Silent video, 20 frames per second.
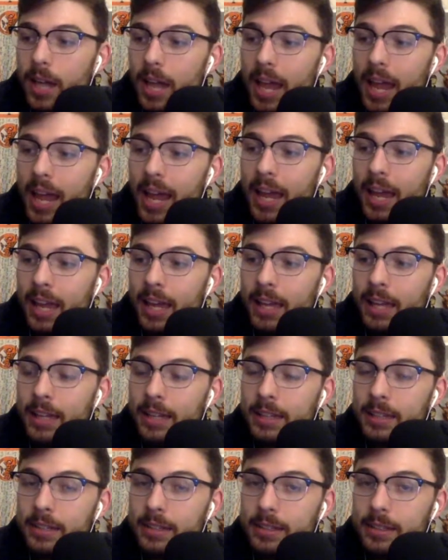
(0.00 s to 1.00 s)

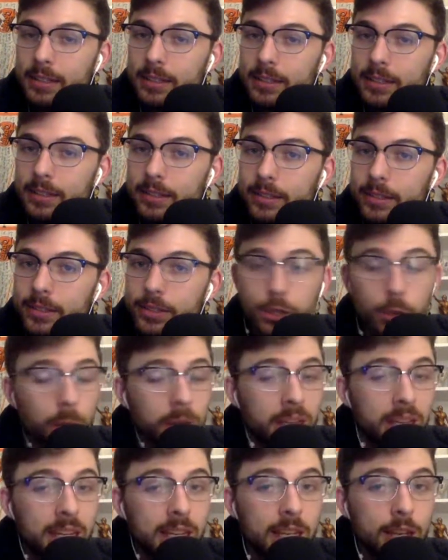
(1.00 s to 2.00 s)
And so
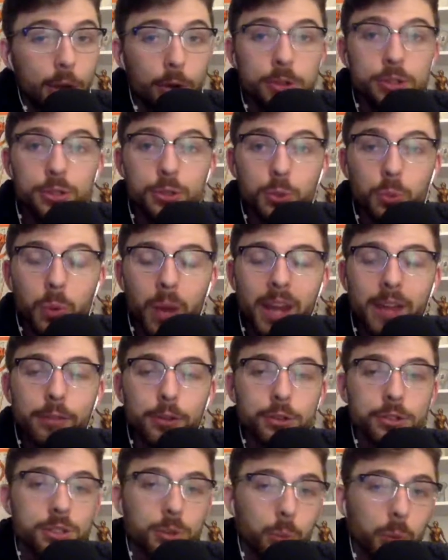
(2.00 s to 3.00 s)
he goes through
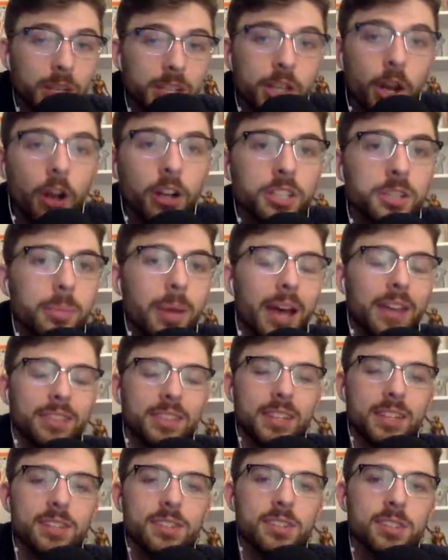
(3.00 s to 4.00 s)
waivers, and we talked
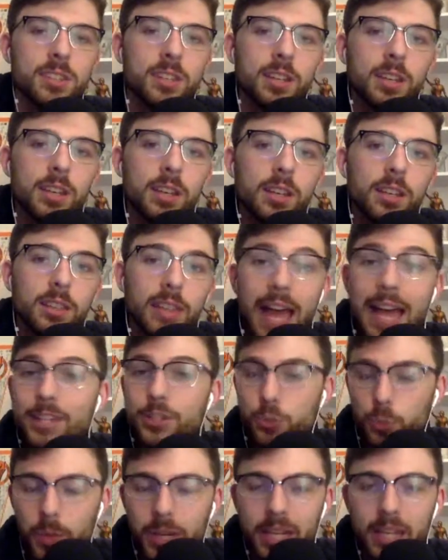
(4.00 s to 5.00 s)
about this
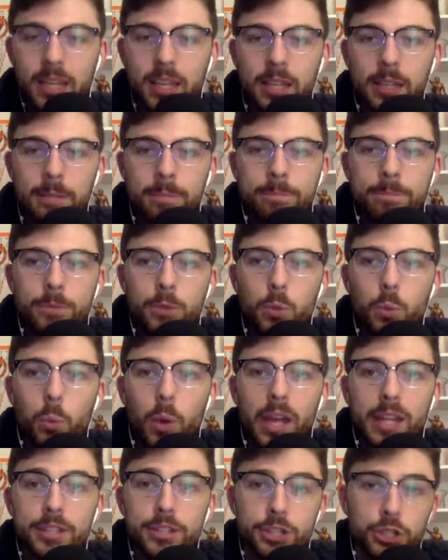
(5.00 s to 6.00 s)
last week
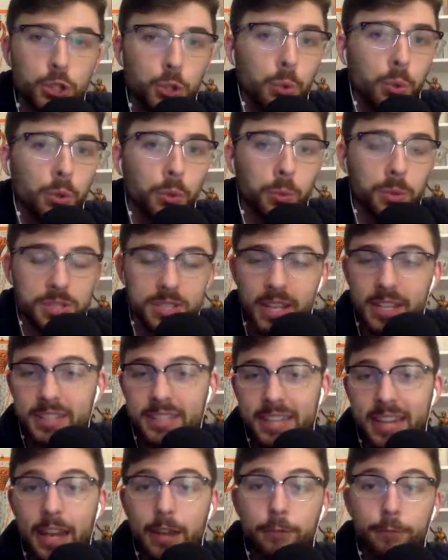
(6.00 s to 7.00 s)
when Stewart was
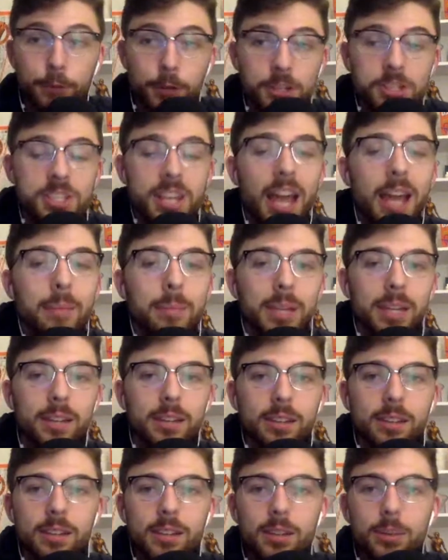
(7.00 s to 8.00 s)
designated for assignment.
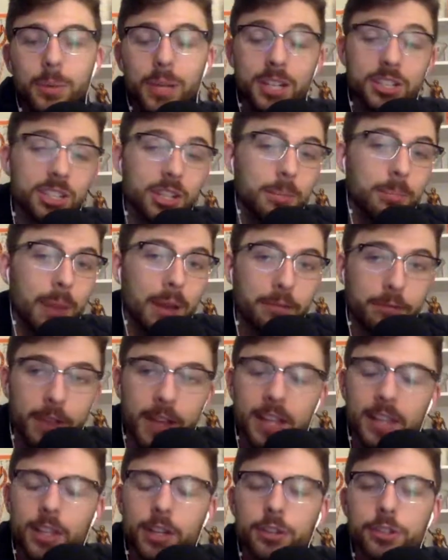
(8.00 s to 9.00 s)
We actually had Bob
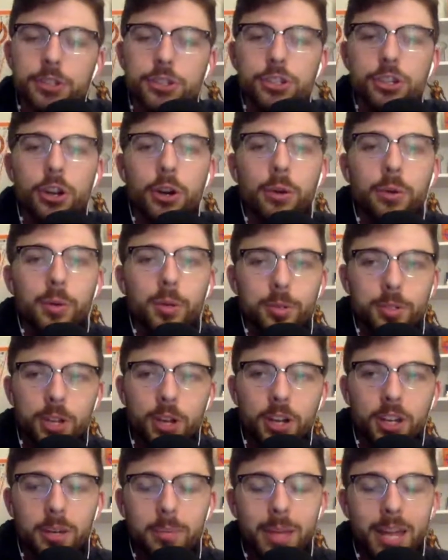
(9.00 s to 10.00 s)
Phelan on the show, and we were
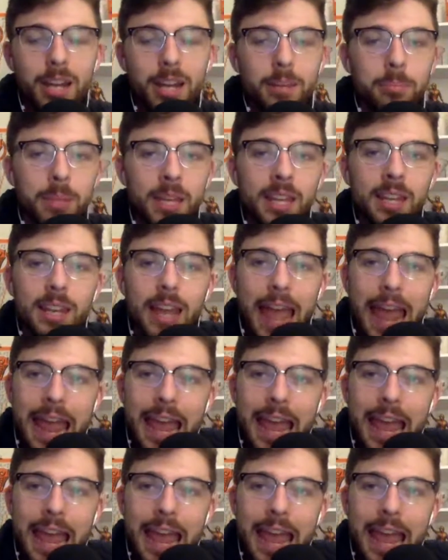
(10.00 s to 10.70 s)
talking about it a bit.